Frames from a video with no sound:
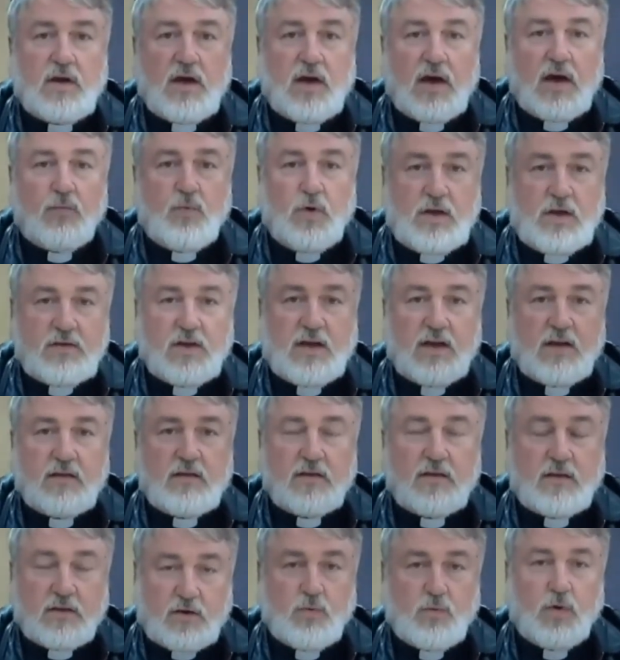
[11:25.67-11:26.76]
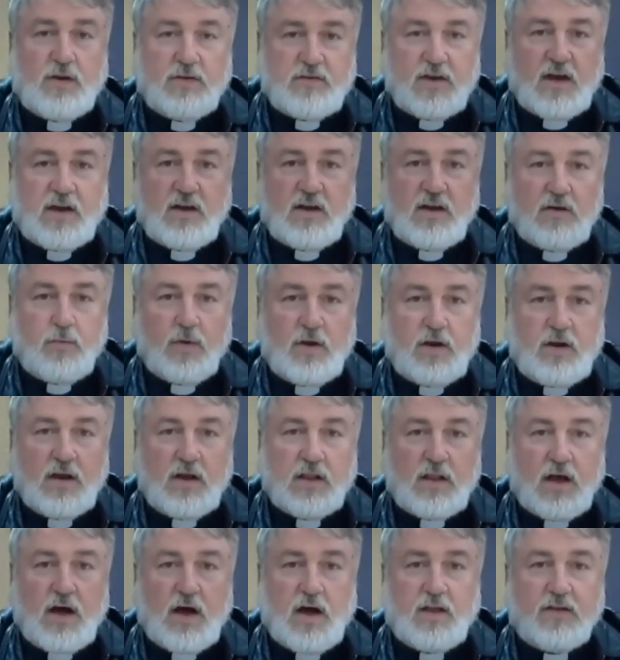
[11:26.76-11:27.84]
And we think that the Queensland Community
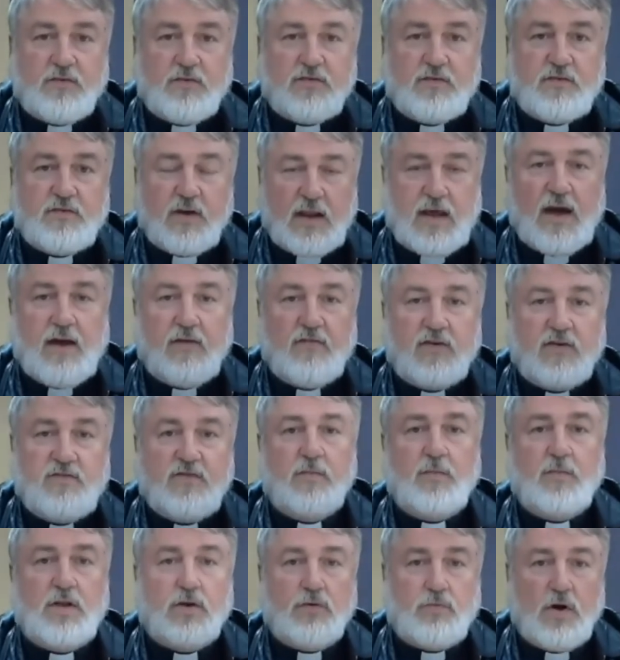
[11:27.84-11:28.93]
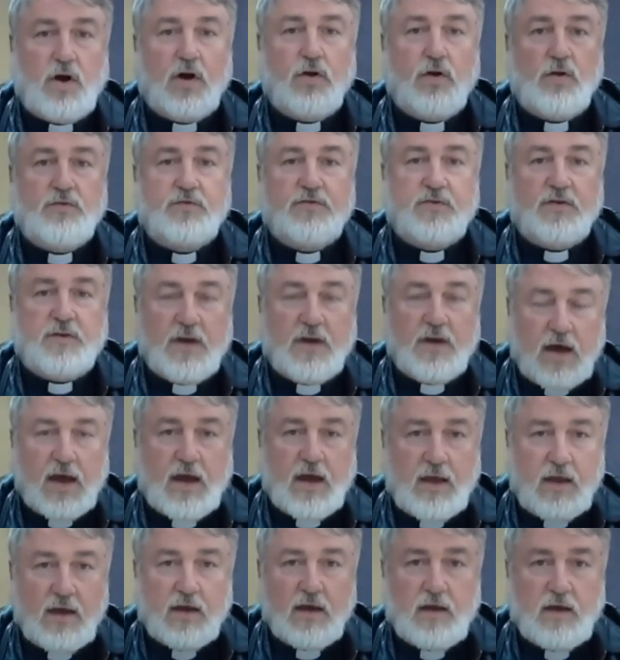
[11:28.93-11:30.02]
Alliance can have a similar role
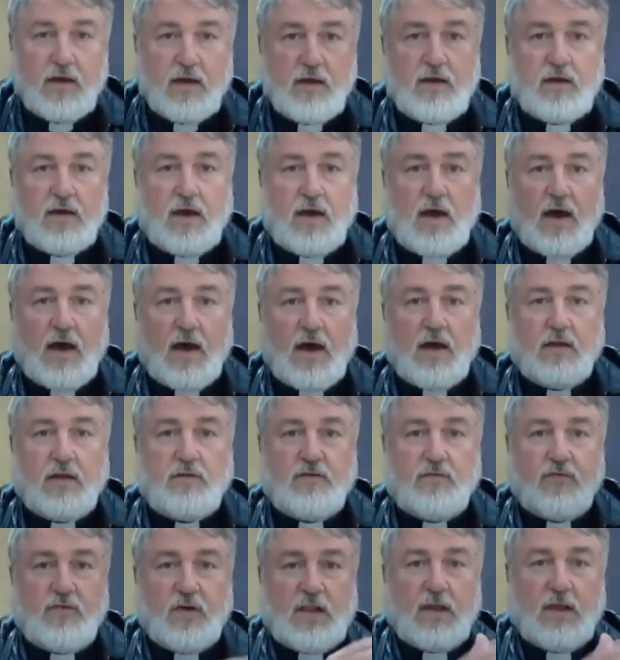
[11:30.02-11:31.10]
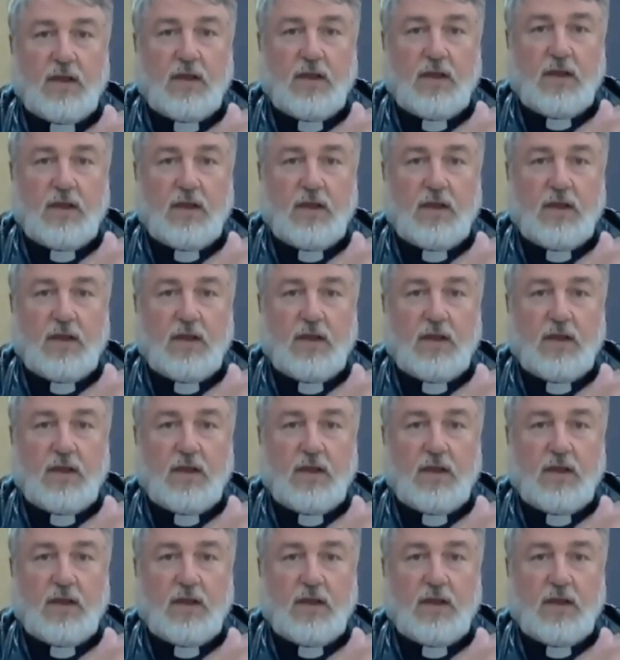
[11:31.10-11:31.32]
today, developing an